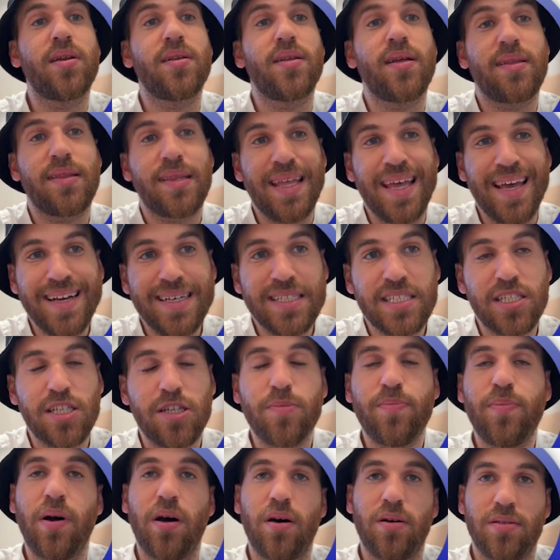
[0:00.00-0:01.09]
a text
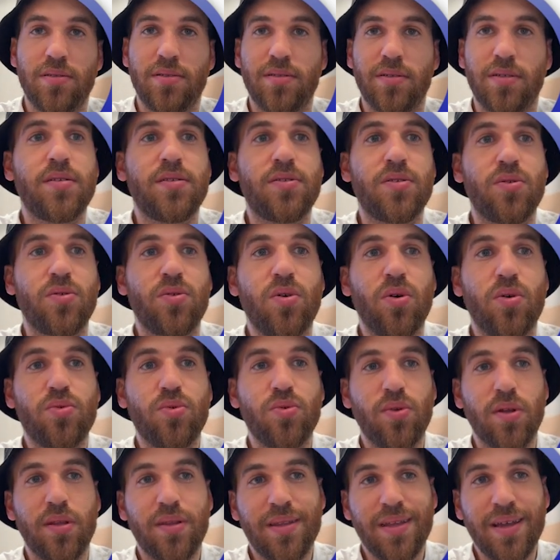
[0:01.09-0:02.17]
parser. So you go to
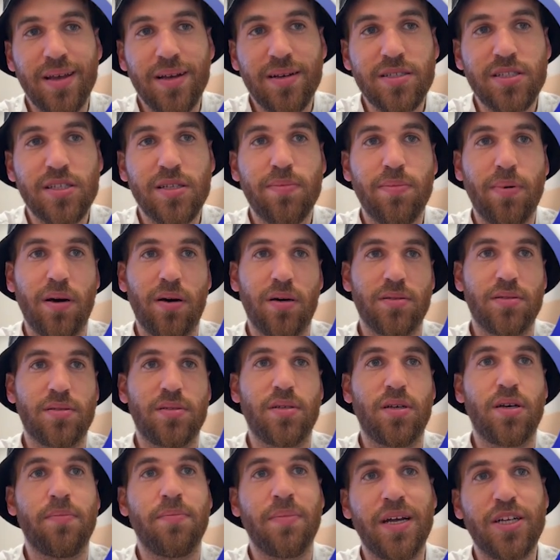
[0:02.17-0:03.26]
the text
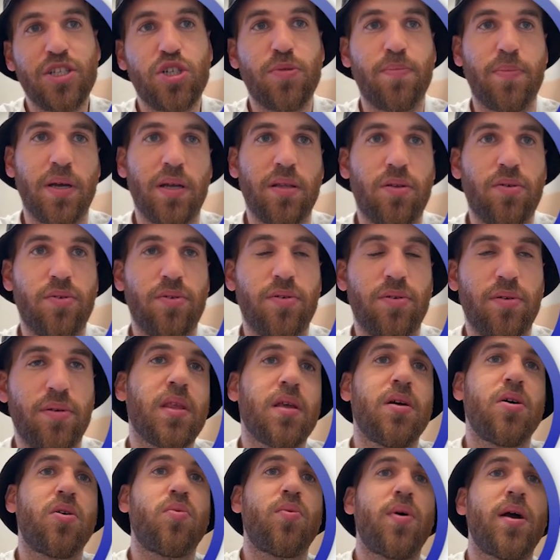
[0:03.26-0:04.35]
parser match pattern.
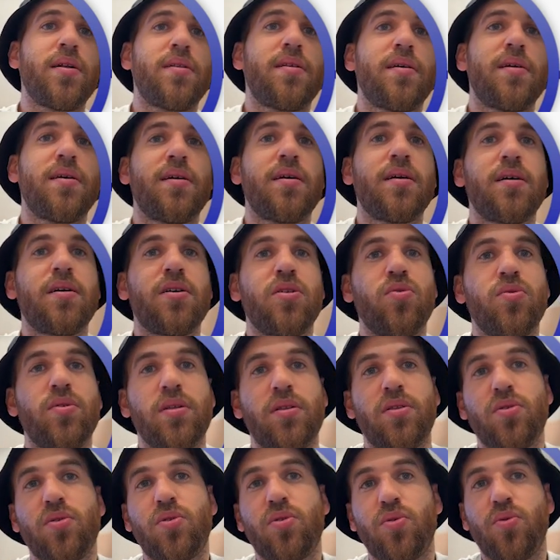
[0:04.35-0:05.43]
Right here, you need
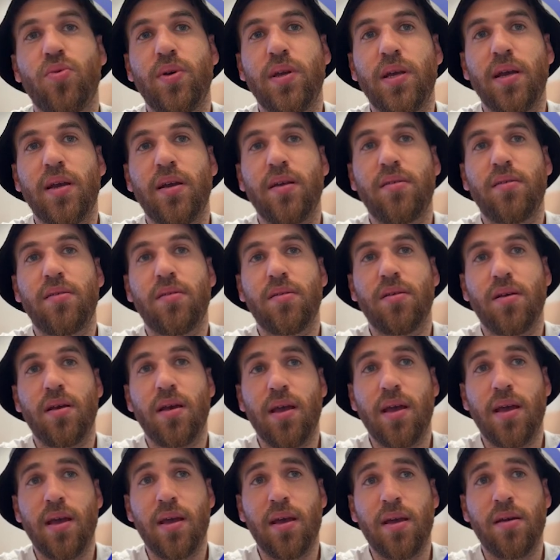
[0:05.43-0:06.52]
to create
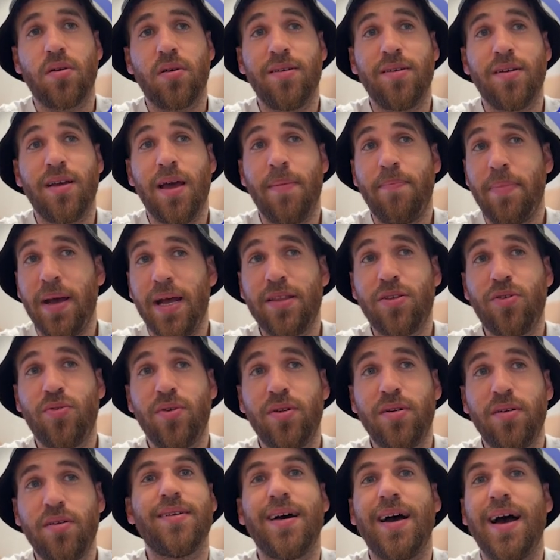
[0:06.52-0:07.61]
a
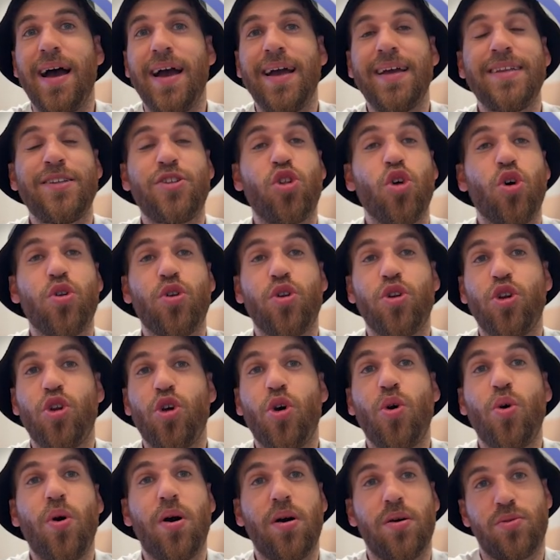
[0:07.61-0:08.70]
pattern. I don't
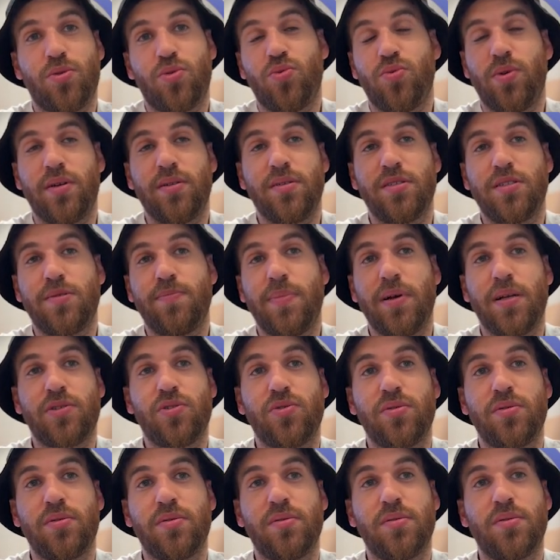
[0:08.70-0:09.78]
know how to write this
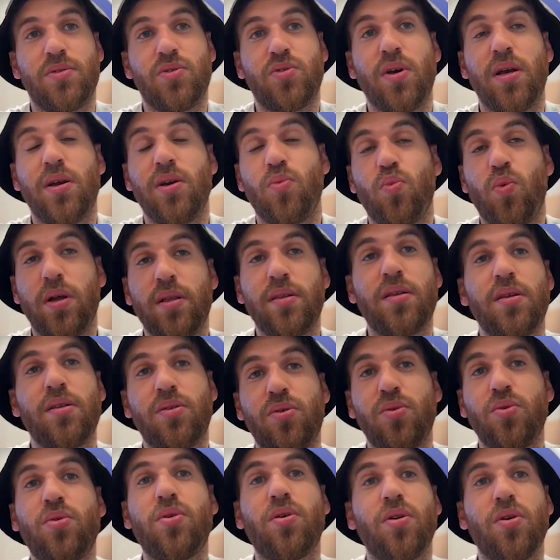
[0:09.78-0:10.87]
pattern. So I went
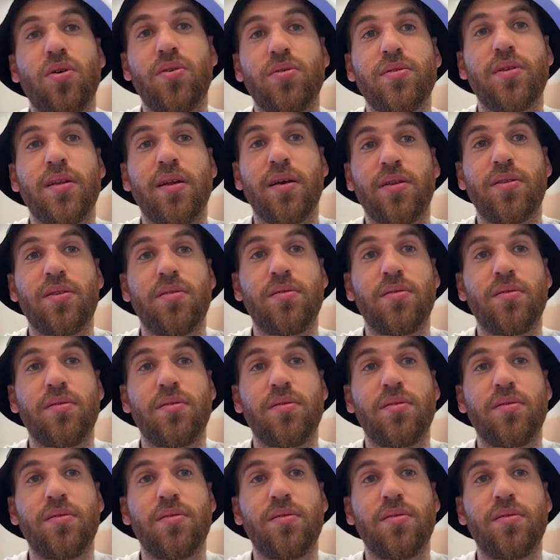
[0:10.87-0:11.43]
into Claude and I